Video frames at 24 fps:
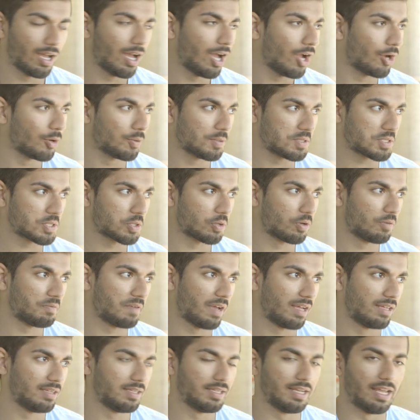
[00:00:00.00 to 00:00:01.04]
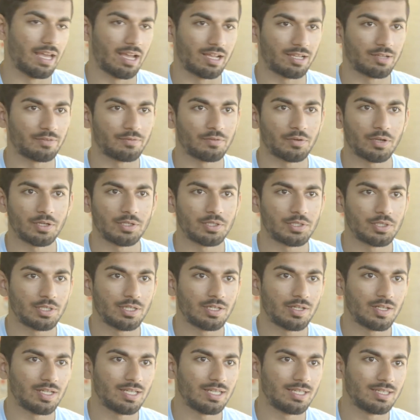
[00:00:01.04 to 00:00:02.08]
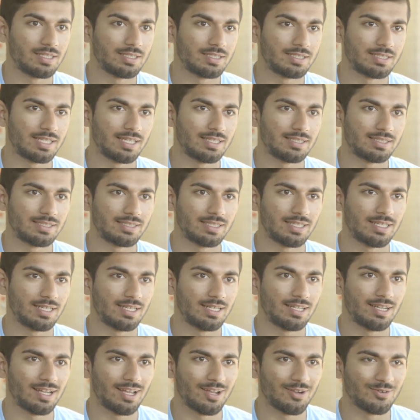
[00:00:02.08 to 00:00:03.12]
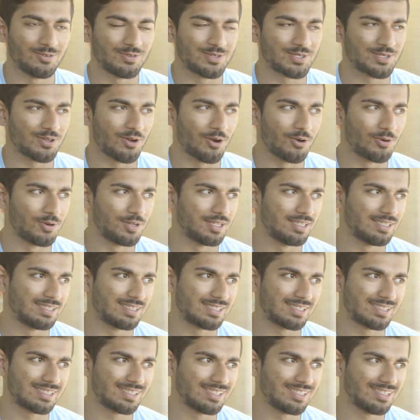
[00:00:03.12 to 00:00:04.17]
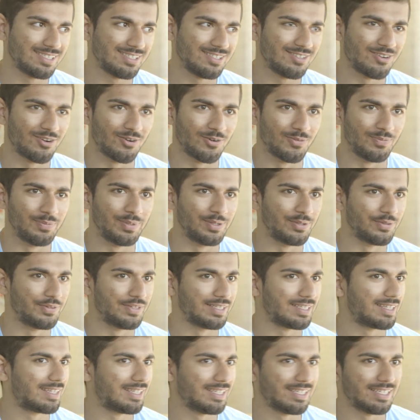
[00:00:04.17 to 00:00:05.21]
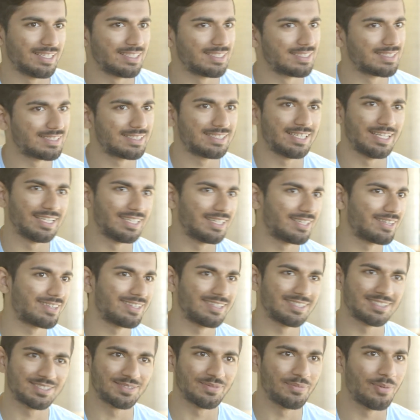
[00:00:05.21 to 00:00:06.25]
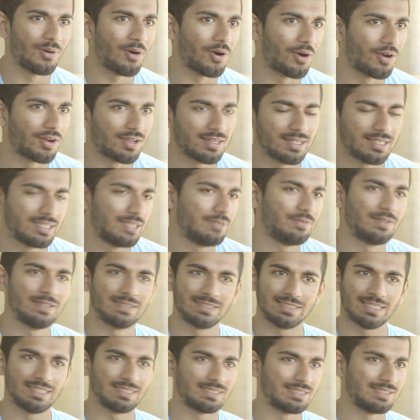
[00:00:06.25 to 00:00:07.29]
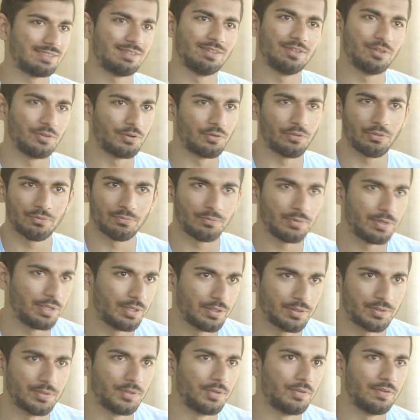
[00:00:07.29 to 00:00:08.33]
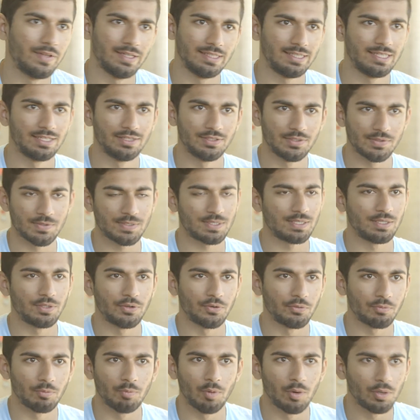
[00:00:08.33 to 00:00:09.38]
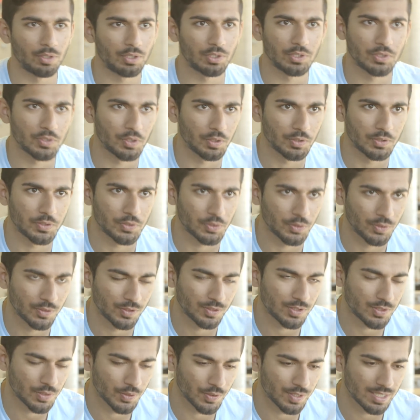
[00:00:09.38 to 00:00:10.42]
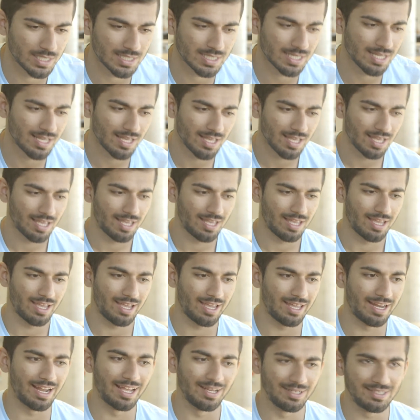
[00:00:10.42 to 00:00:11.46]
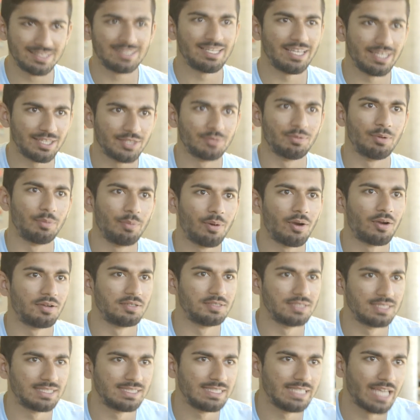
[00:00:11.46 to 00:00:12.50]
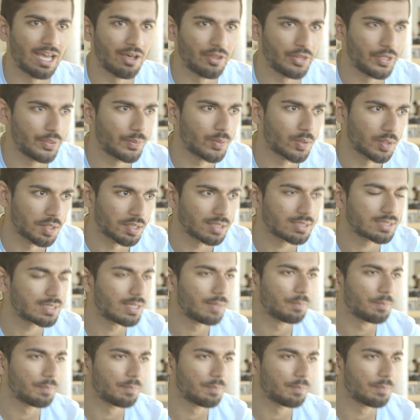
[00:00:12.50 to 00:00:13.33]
I always sort of had the knack for engineering in the sense that I was always, you know, building things, taking things apart. Like even as a little three-year-old, I'd get those little remote-controlled toys and I'd take them apart to see how they worked.